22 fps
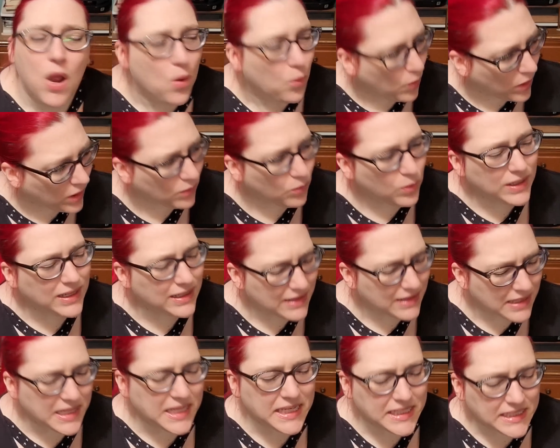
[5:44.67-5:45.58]
One of
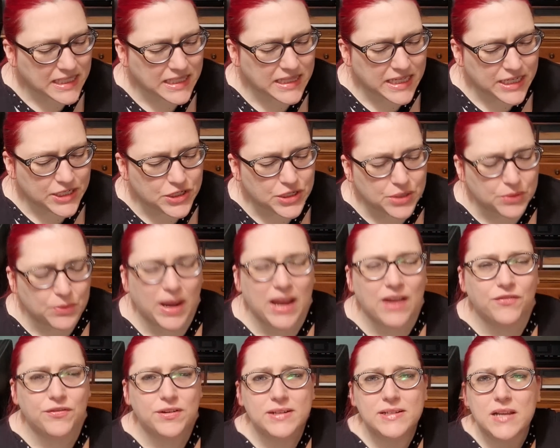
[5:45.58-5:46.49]
the things that they do,
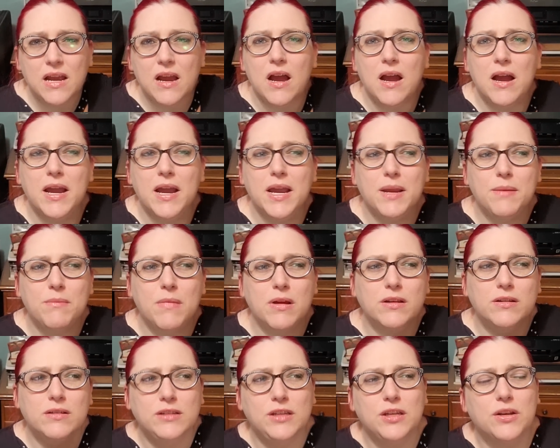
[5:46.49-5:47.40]
every time,
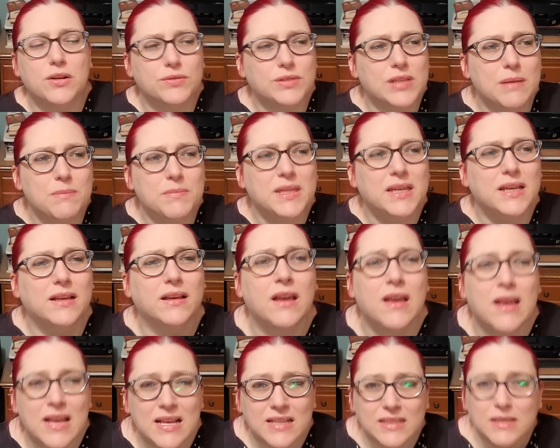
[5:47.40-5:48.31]
you know, something
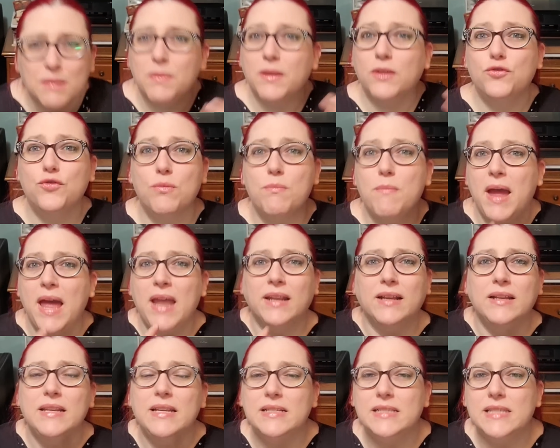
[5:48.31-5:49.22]

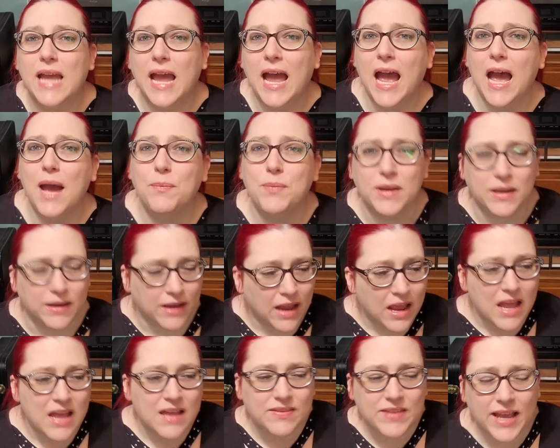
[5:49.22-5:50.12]
dramatic needs to happen,
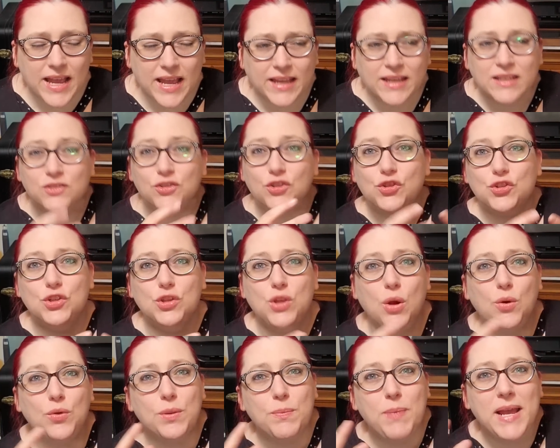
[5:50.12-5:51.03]
they
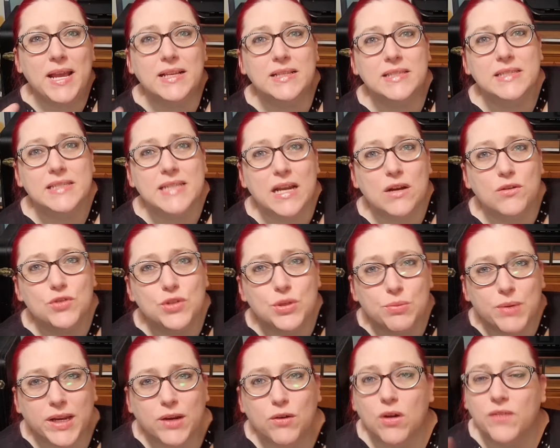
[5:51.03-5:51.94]
slow the pace down
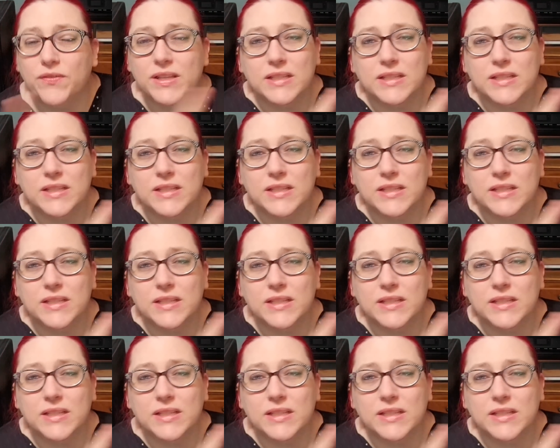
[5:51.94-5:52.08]
to a crawl.